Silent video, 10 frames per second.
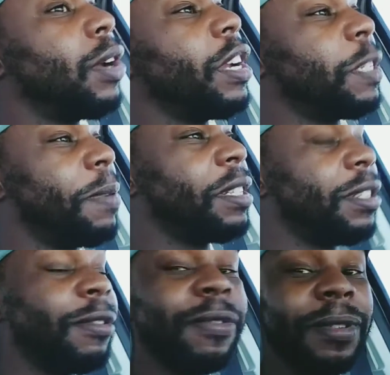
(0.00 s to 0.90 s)
are
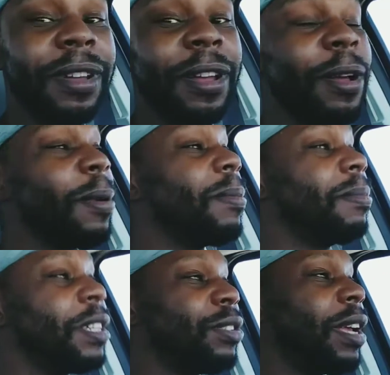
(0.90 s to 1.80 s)
expensive,
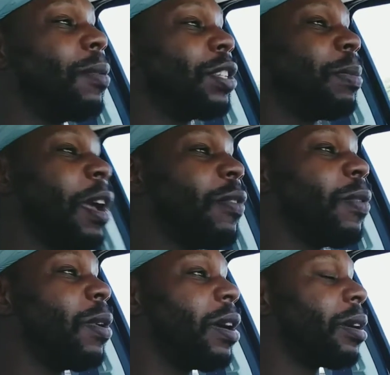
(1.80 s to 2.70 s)
but you get what you pay
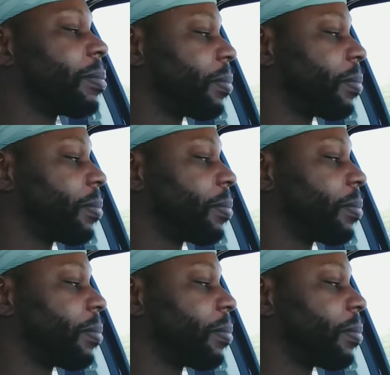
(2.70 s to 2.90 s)
for.